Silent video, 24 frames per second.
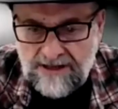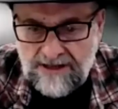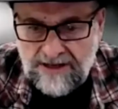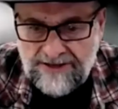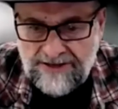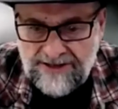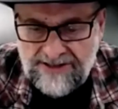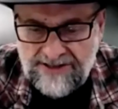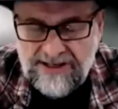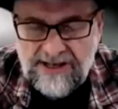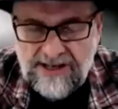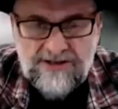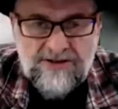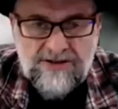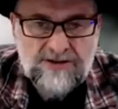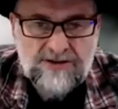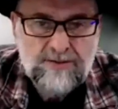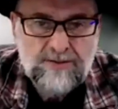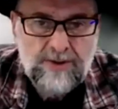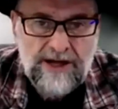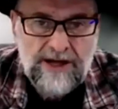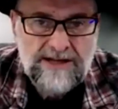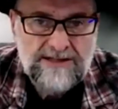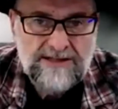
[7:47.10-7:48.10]
on deciduous
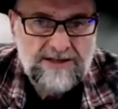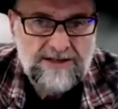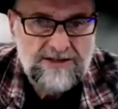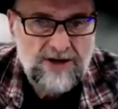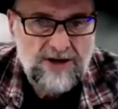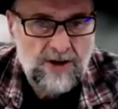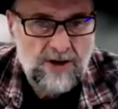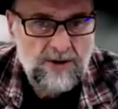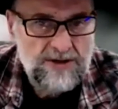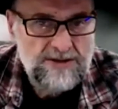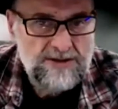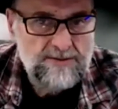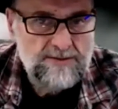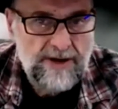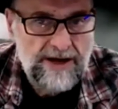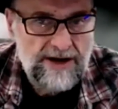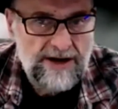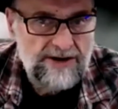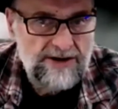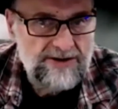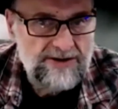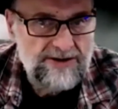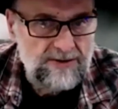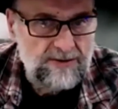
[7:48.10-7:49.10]
plants, is always
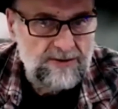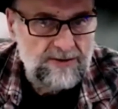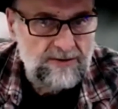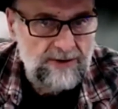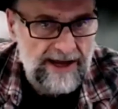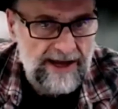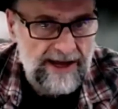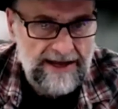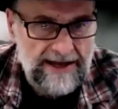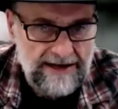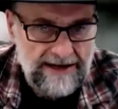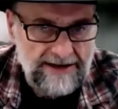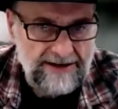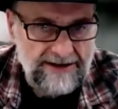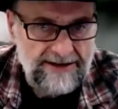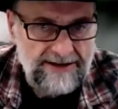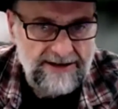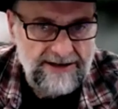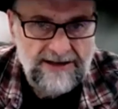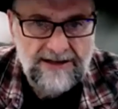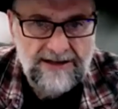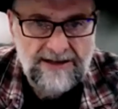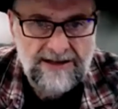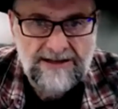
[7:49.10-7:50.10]
better to wait
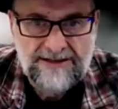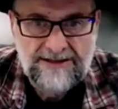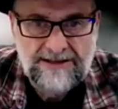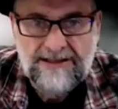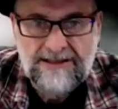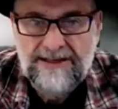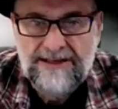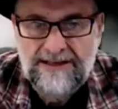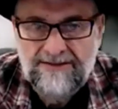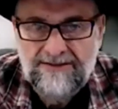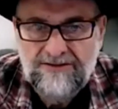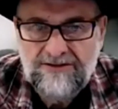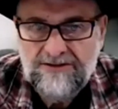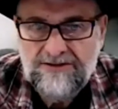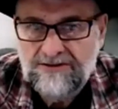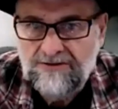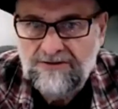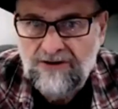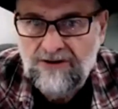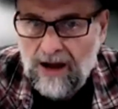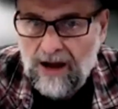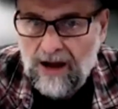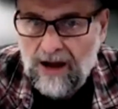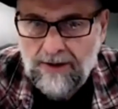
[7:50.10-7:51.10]
until the leaves
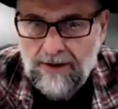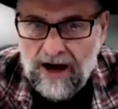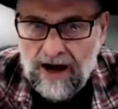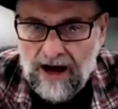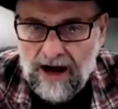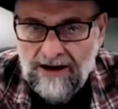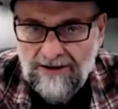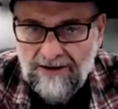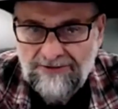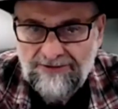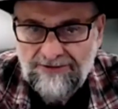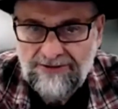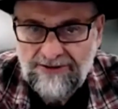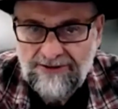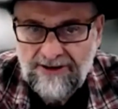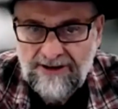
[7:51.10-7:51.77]
drop off.